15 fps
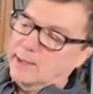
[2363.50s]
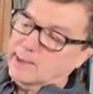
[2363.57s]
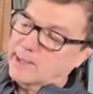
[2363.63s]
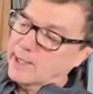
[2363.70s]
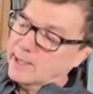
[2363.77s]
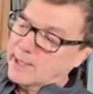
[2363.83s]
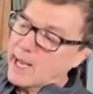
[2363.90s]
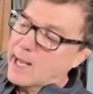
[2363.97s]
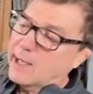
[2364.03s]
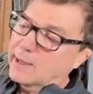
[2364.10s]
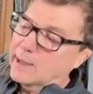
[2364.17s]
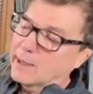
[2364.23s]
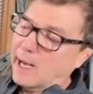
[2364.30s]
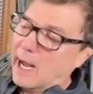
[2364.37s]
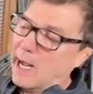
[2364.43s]
and let's say
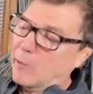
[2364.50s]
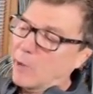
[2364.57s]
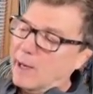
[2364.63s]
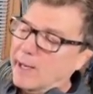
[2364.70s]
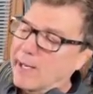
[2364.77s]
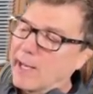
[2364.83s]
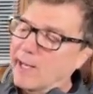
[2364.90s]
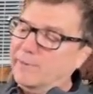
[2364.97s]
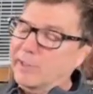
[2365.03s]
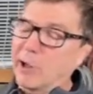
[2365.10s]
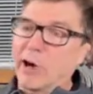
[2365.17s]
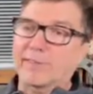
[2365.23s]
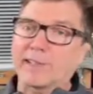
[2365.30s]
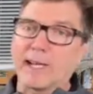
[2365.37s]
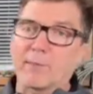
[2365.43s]
again, I want to have the